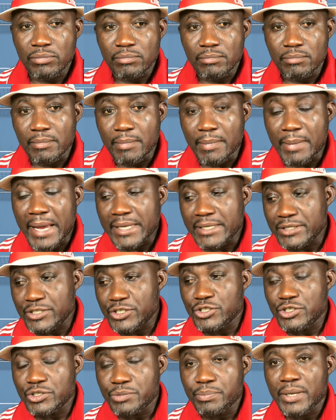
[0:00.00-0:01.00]
much
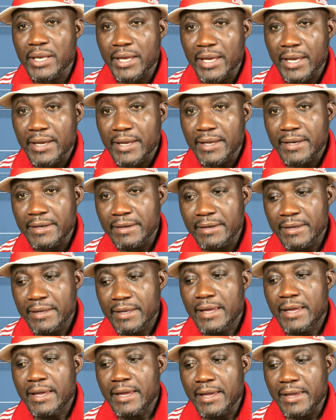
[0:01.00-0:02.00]
she played it,
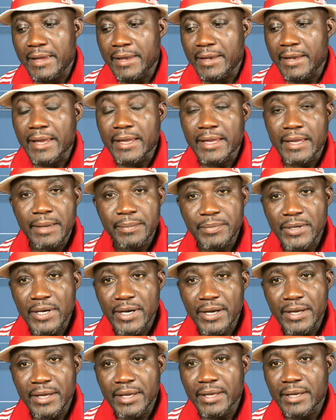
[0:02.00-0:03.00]
and I kept
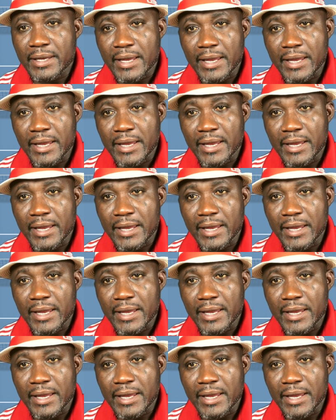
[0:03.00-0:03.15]
her in.